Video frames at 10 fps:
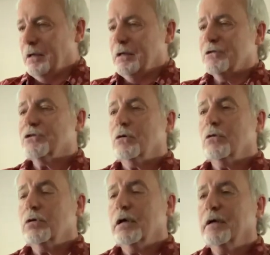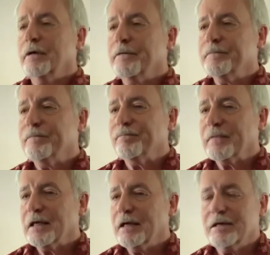So
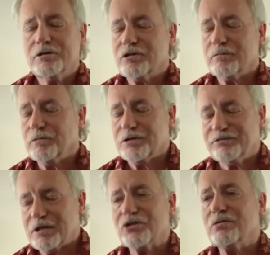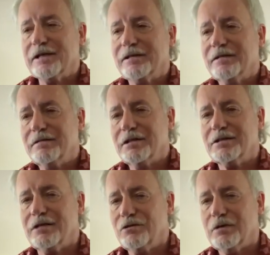I just was frustrated because
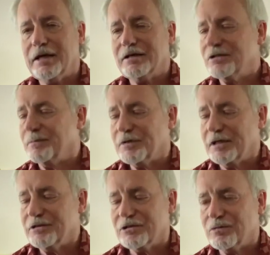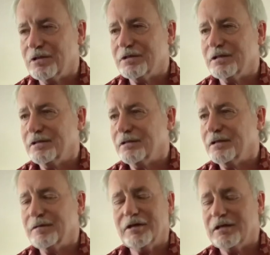I knew I had something I just wasn't.
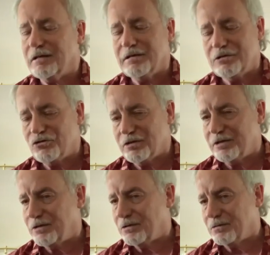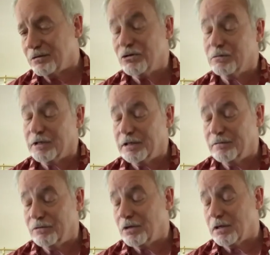I'm not an engineer, certainly
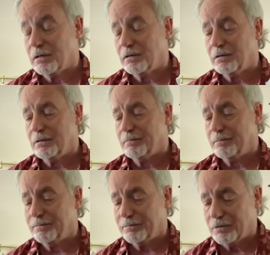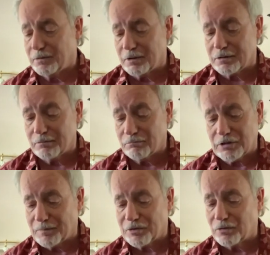not a
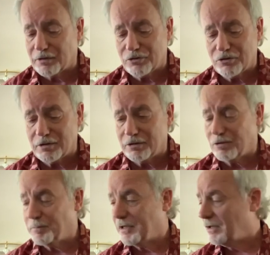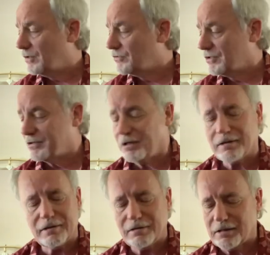chemical engineer or biologist,
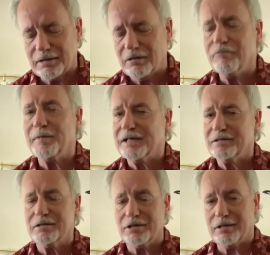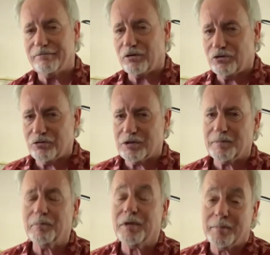nothing. I love magnets. I've used them
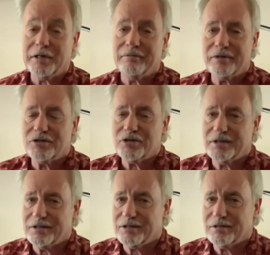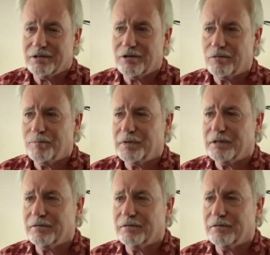in plumbing inventions, you know, but